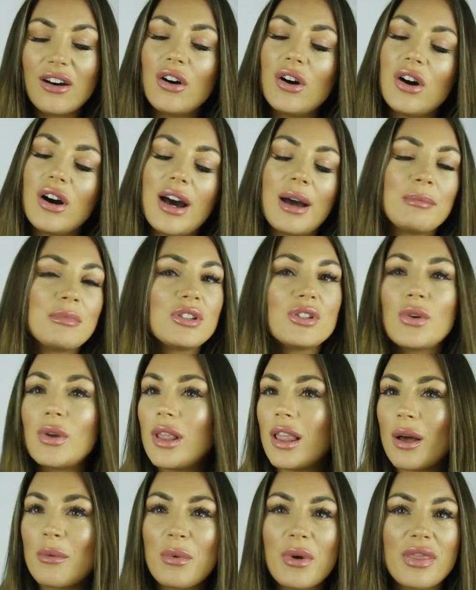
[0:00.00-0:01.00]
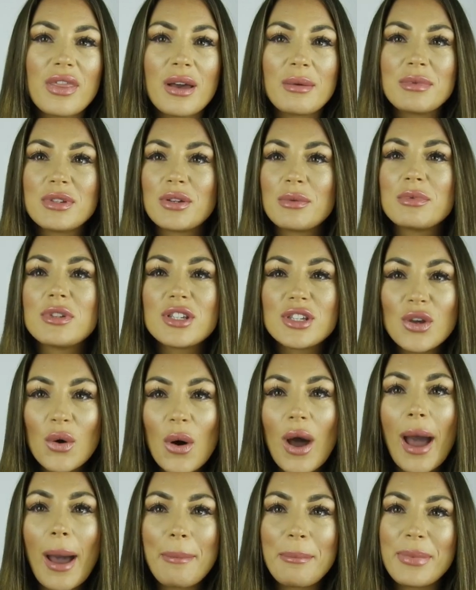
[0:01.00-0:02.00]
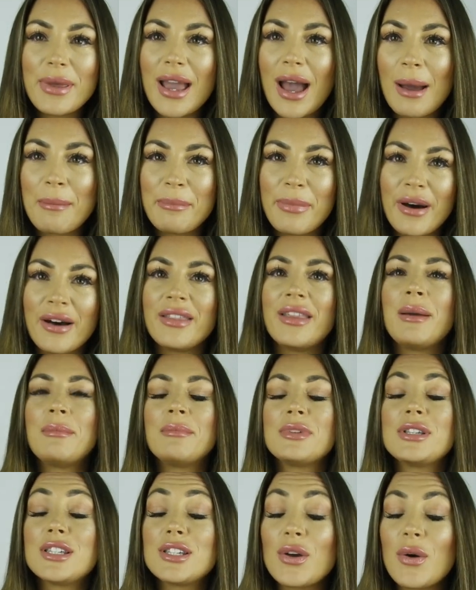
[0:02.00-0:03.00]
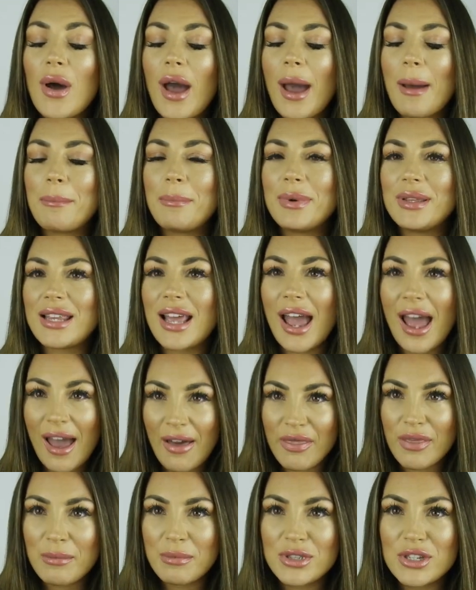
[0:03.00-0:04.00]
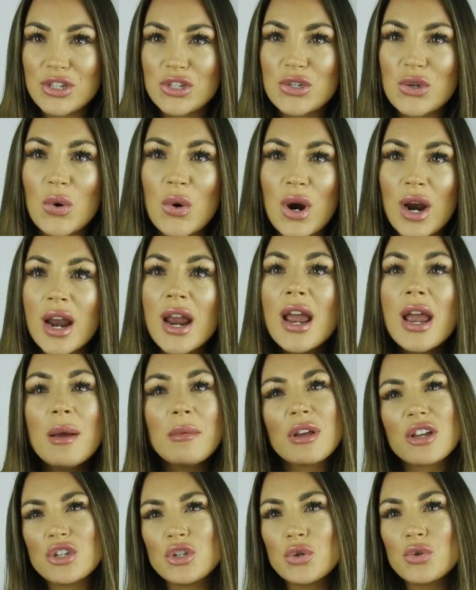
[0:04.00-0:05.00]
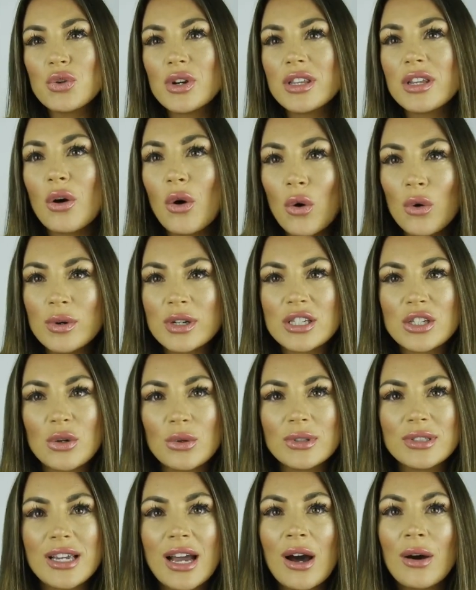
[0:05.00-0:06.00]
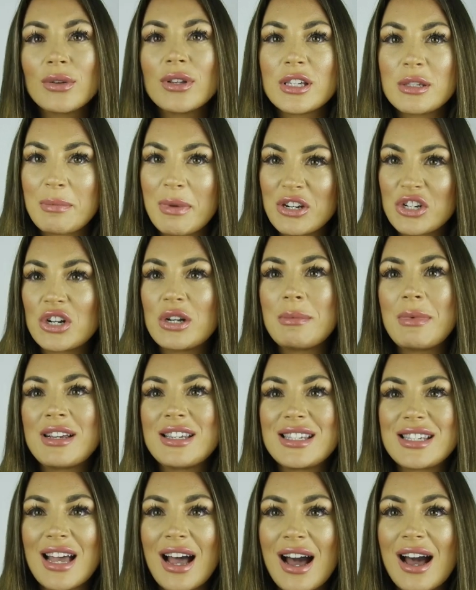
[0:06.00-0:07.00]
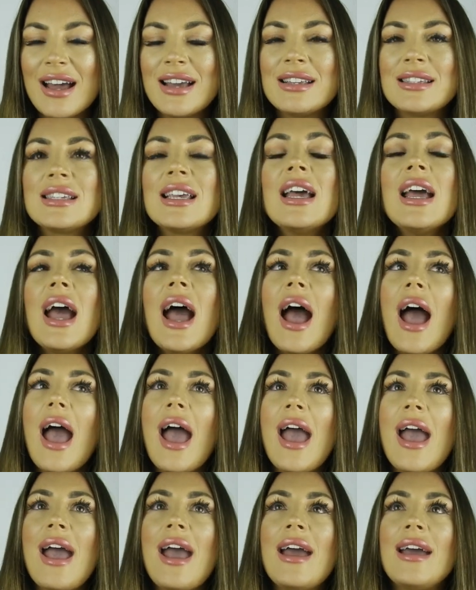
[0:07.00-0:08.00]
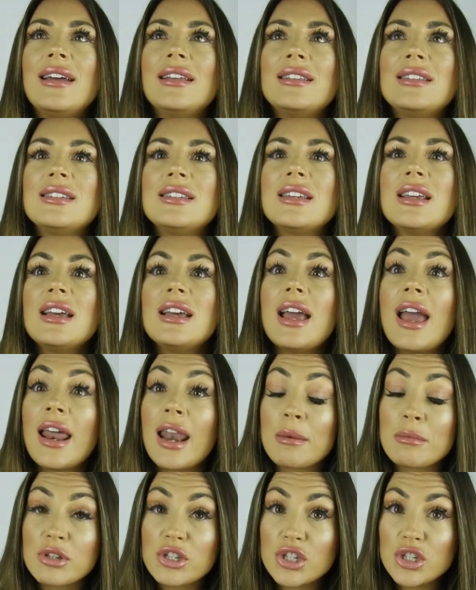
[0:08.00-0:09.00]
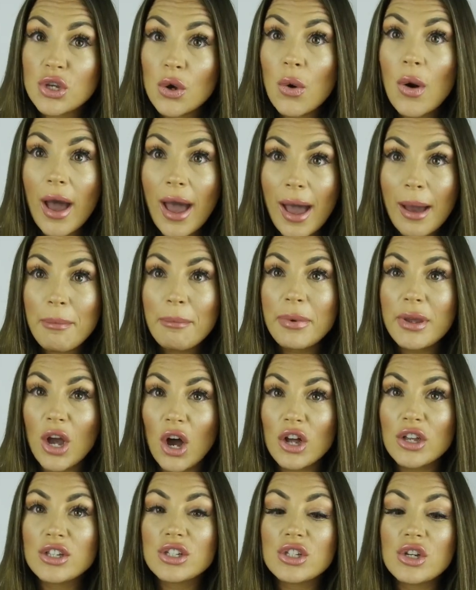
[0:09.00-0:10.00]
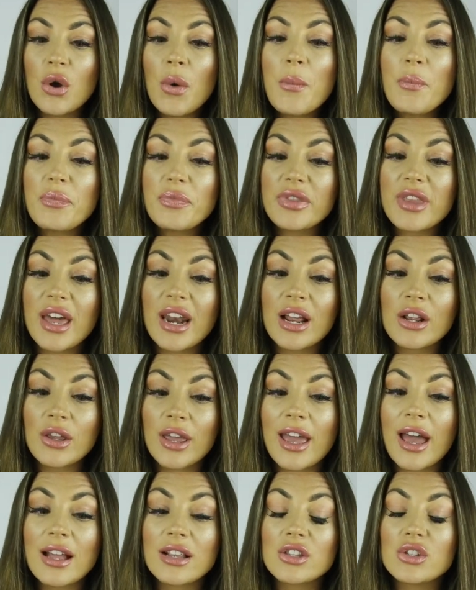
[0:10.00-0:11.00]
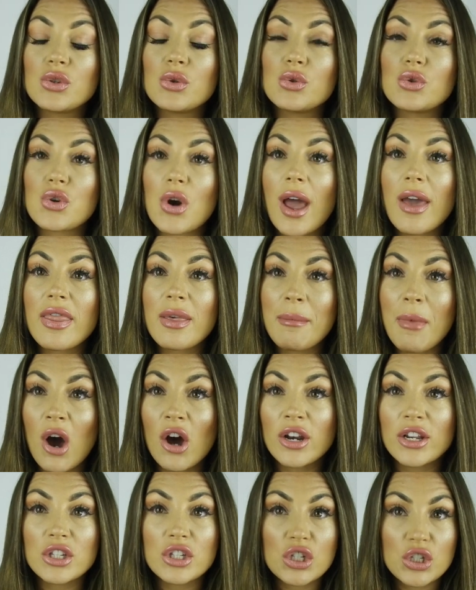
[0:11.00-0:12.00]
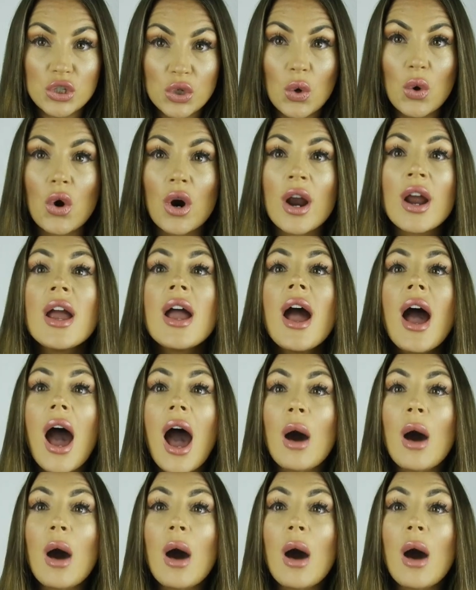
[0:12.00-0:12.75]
I'm so in love with them. So I'm so happy I bought them, so happy they had them in store, because usually they're always sold out, especially my size. And I'm so happy also that I got to try them on in store.